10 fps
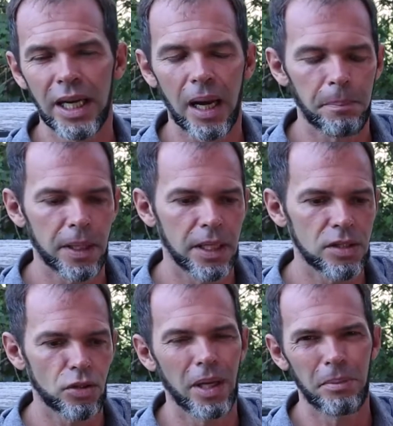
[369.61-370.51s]

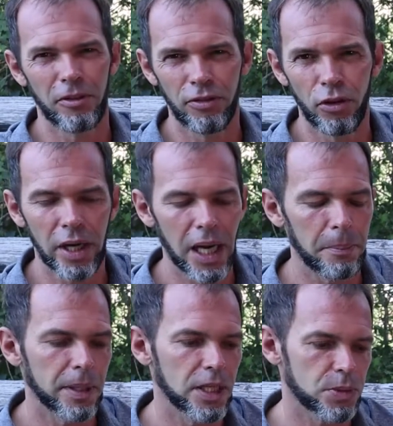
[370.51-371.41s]
companies or maybe 4
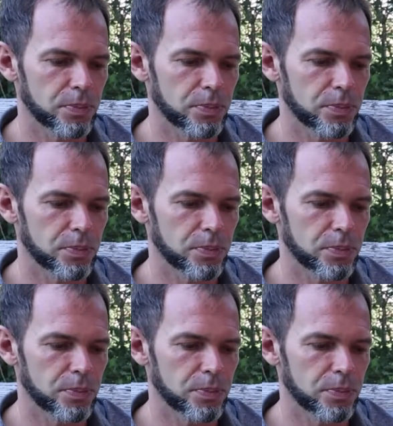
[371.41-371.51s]
companies